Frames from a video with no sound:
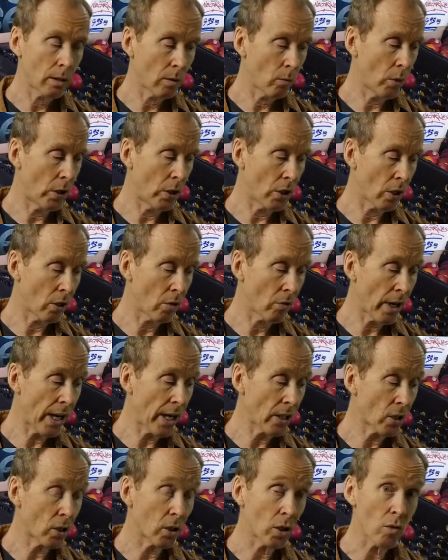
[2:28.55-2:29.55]
which are
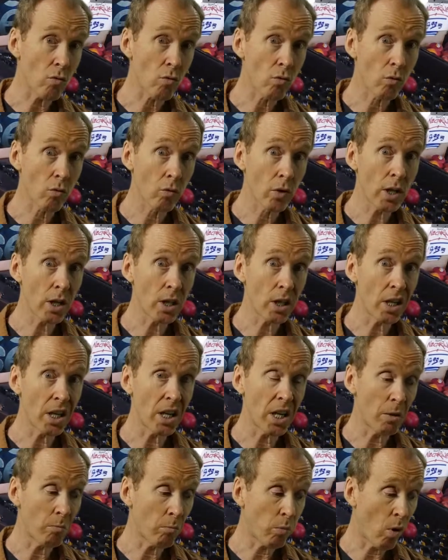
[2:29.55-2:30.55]
actually
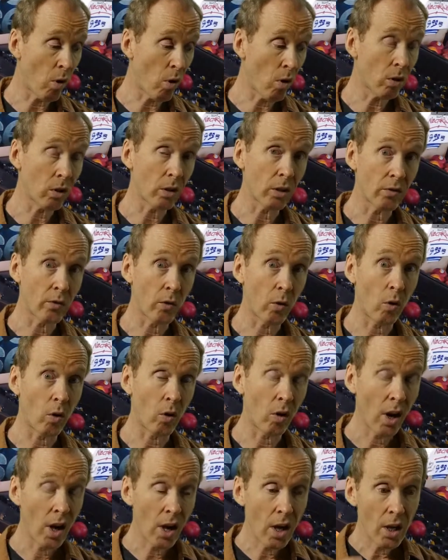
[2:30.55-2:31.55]
really important for